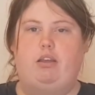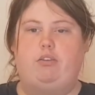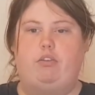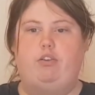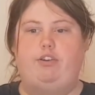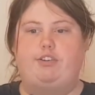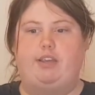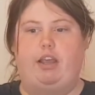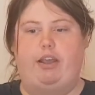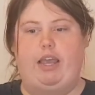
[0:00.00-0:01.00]
So as soon as you
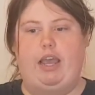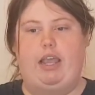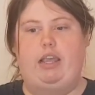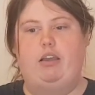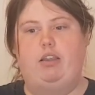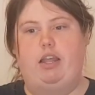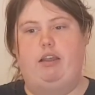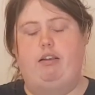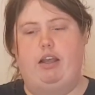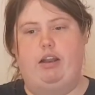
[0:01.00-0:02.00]
say okay, then
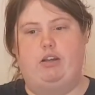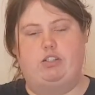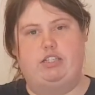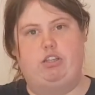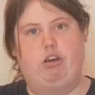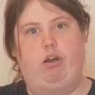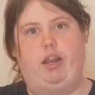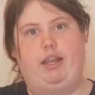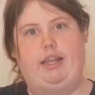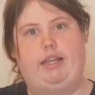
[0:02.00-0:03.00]
allow it to go
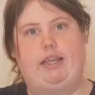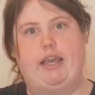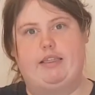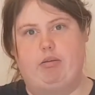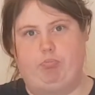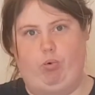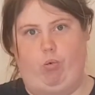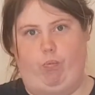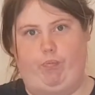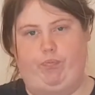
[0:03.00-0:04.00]
and get that ball.